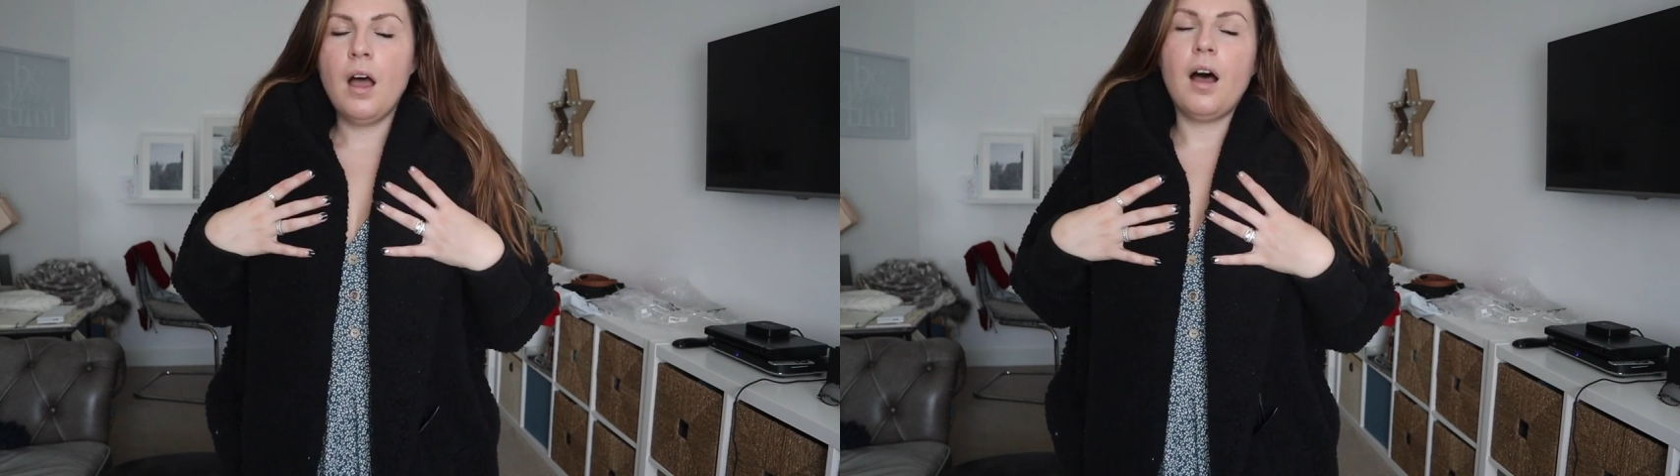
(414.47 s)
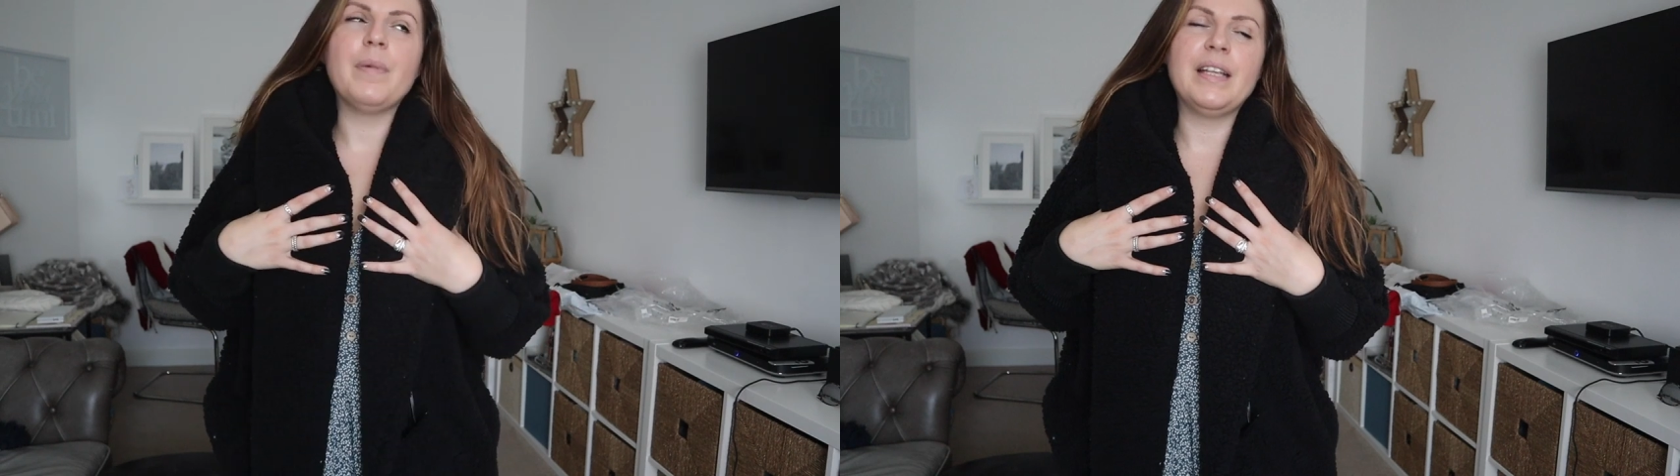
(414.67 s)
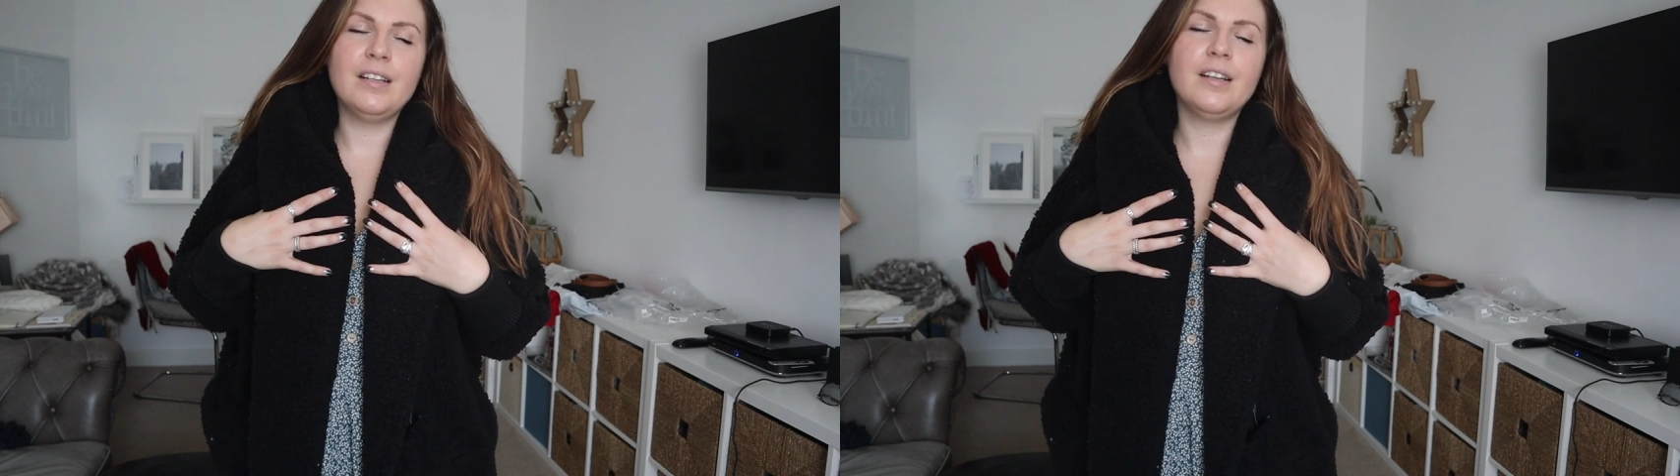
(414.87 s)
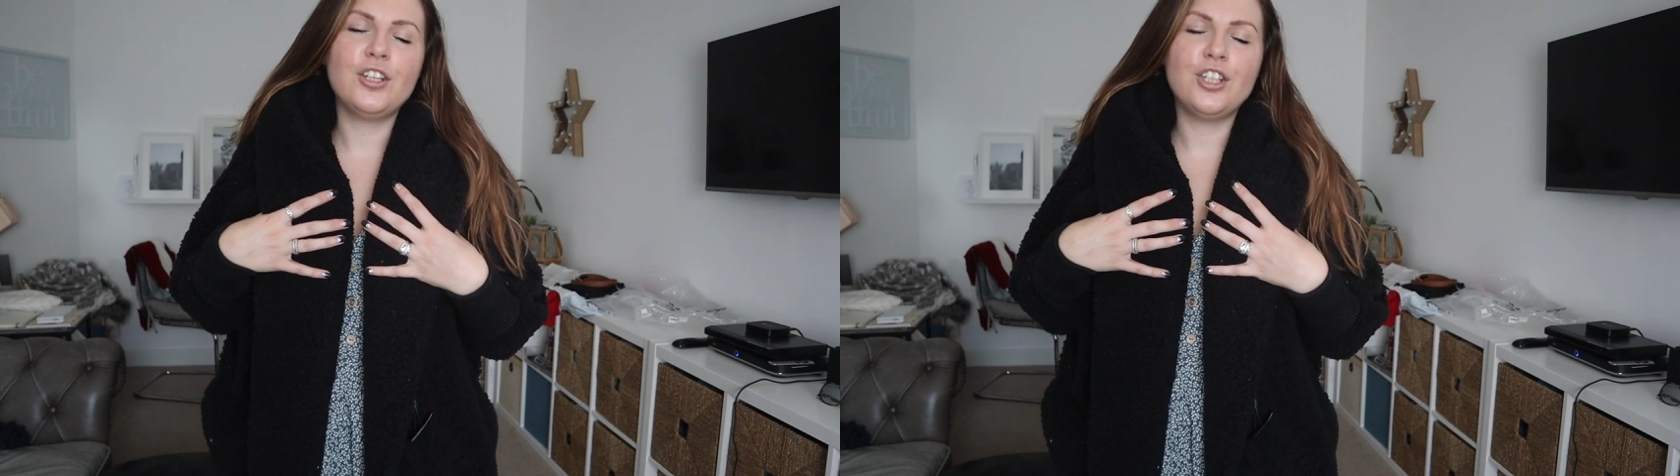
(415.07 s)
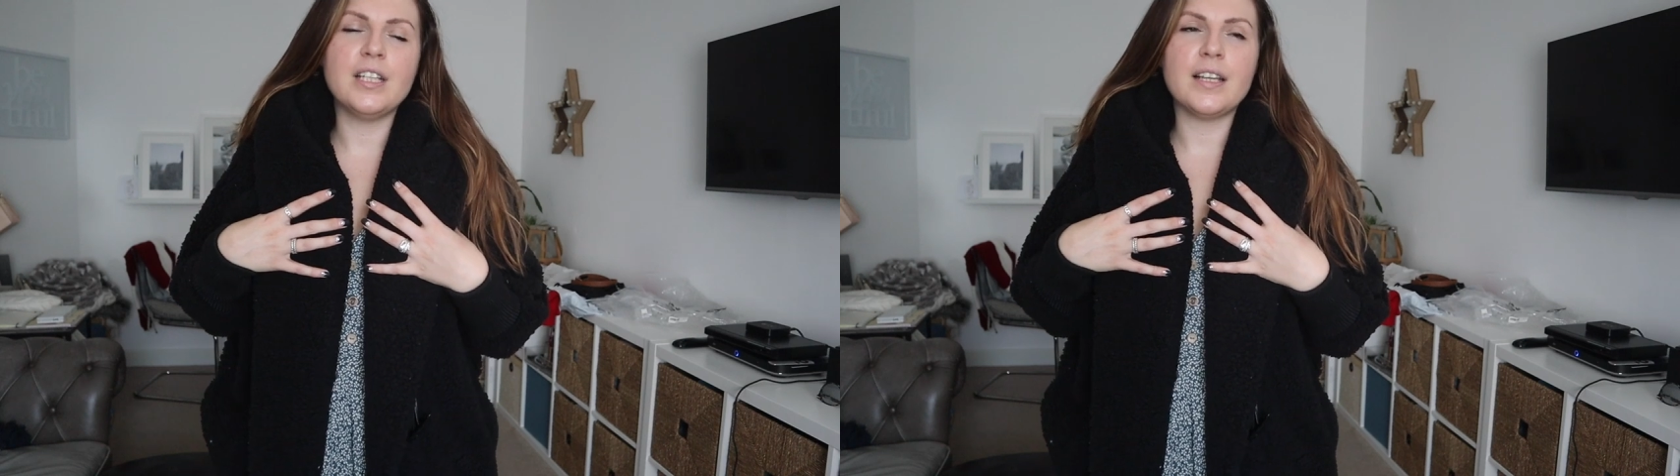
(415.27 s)
I mean,
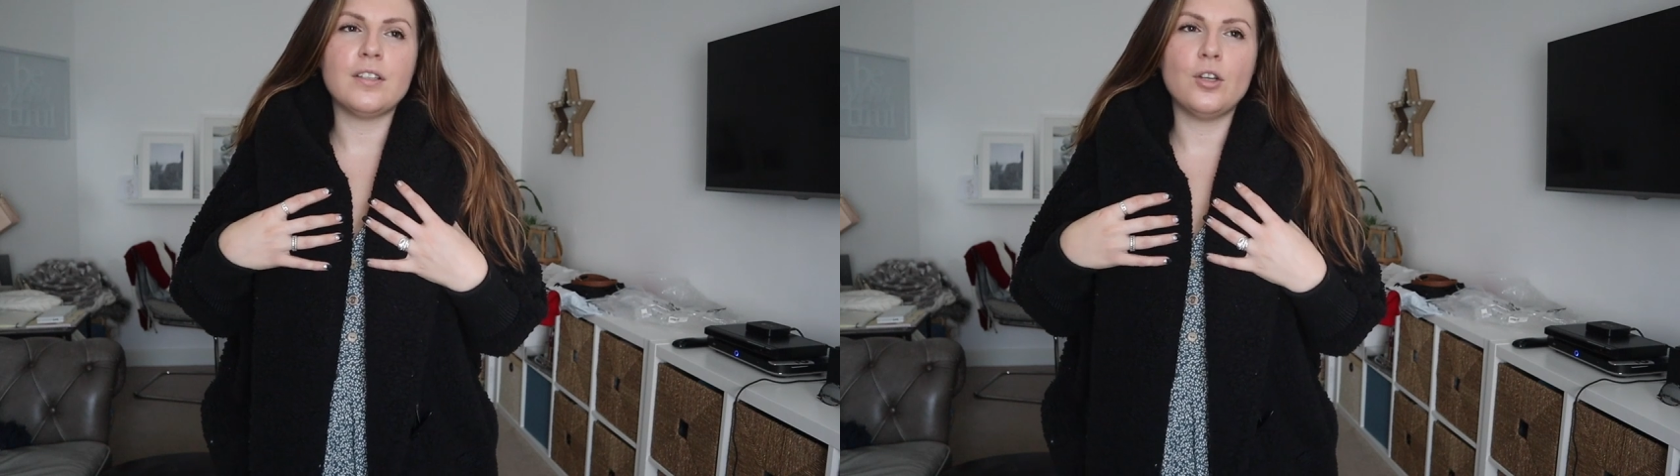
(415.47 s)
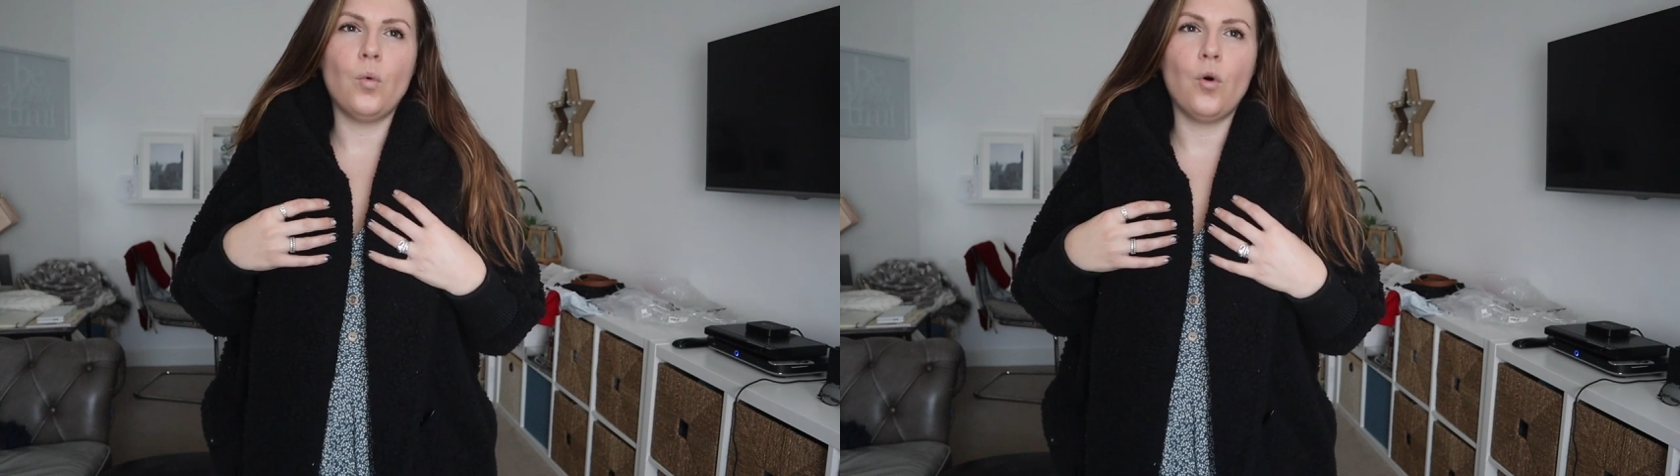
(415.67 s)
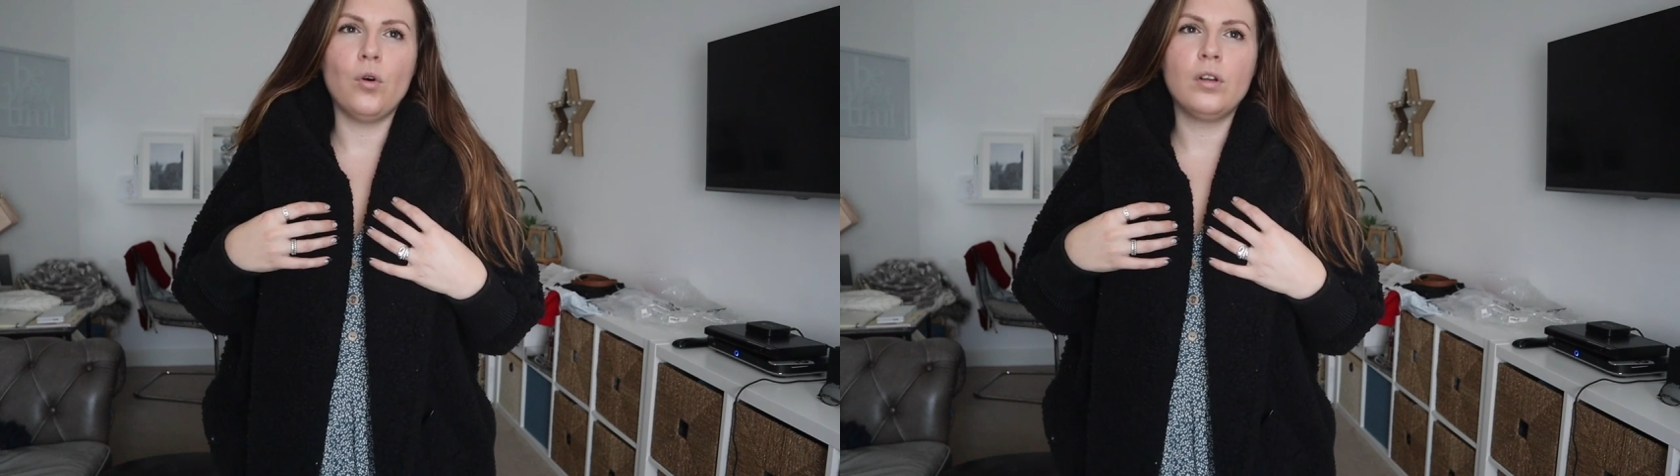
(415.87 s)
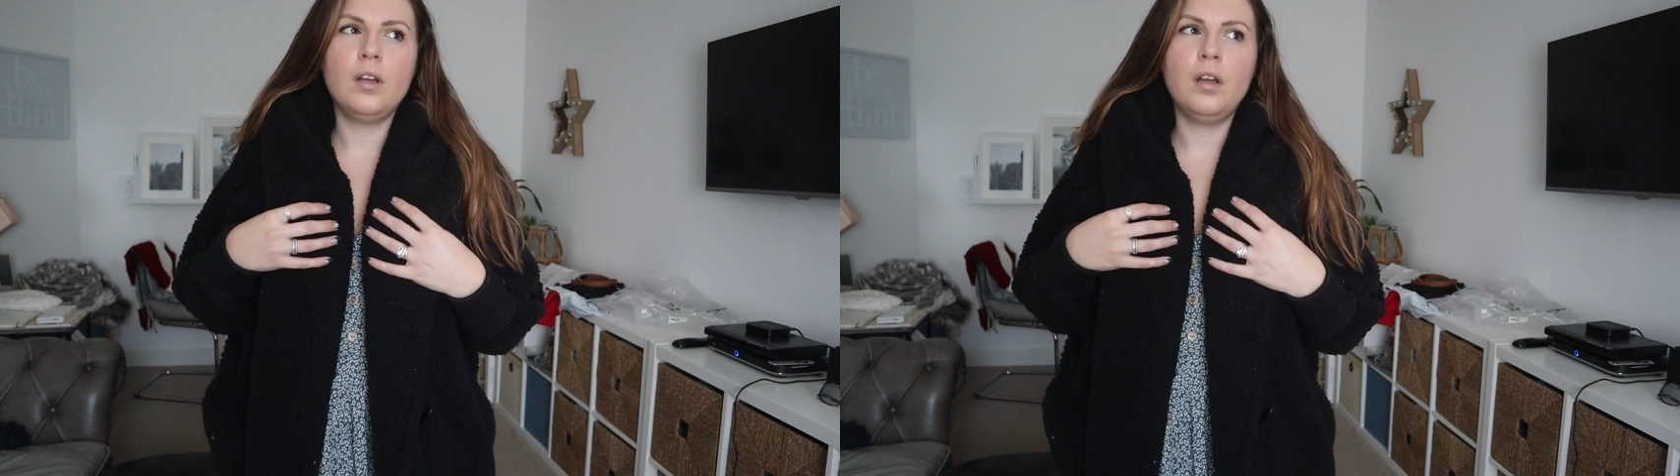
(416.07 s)
she says he wore